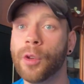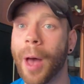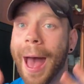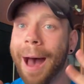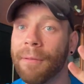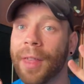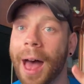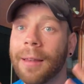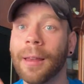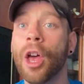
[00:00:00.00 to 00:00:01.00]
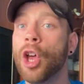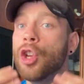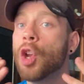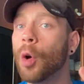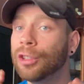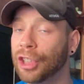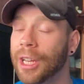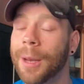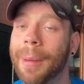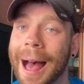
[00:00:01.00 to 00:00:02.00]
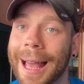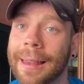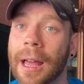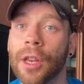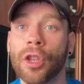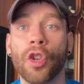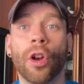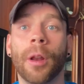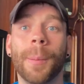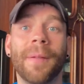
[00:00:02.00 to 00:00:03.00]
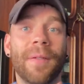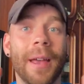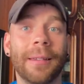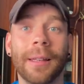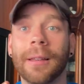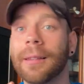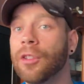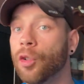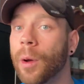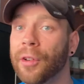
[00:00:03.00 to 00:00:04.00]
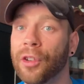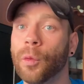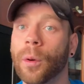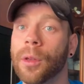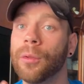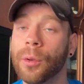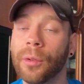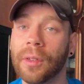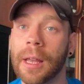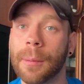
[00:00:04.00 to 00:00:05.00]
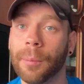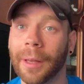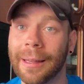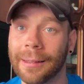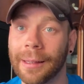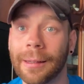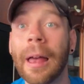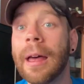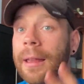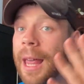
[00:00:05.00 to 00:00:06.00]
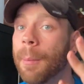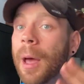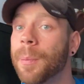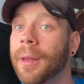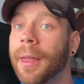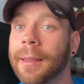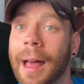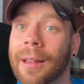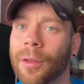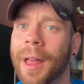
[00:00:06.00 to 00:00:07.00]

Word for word: you have that notion in mind that you're gonna be facing situations where you do stay in places that might be like that.